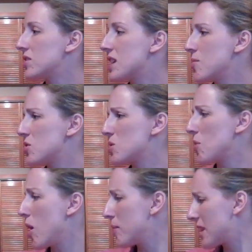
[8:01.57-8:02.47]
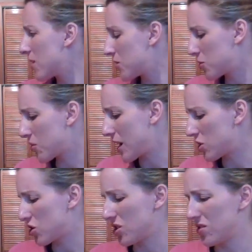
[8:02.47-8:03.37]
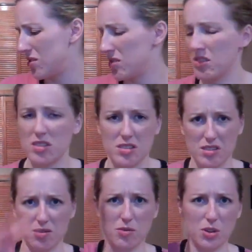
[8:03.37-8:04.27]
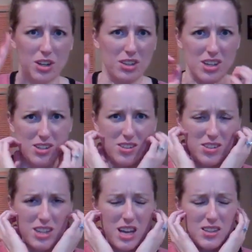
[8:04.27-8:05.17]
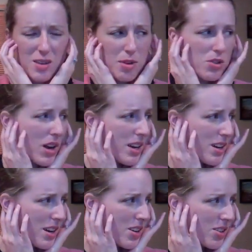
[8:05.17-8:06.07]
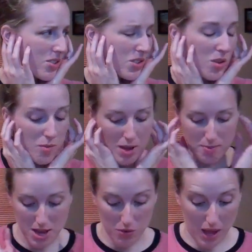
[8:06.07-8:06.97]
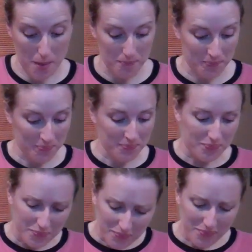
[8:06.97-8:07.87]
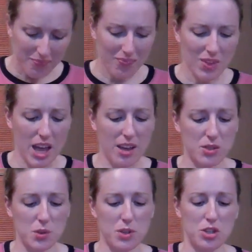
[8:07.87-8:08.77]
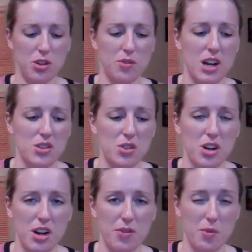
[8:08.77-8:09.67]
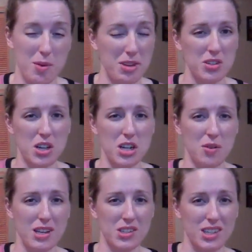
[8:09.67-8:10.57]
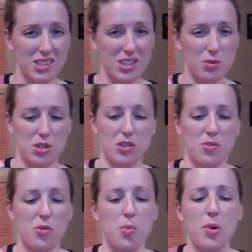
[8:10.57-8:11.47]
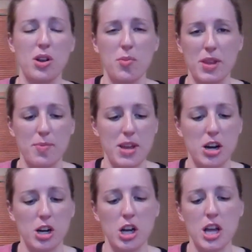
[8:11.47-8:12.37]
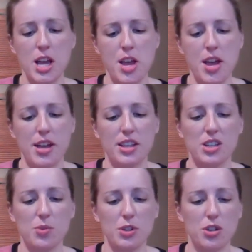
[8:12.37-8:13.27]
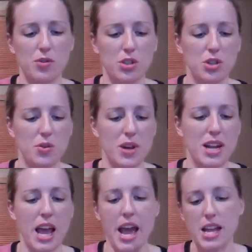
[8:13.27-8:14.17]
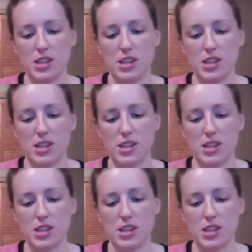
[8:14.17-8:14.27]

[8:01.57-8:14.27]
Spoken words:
seemed small, but they've stretched vertically since the last time I tried it on her, so it might be okay. I've switched over. I started off the ribbings on US 6s, which is a 4.0 millimeter, and then I switch over to an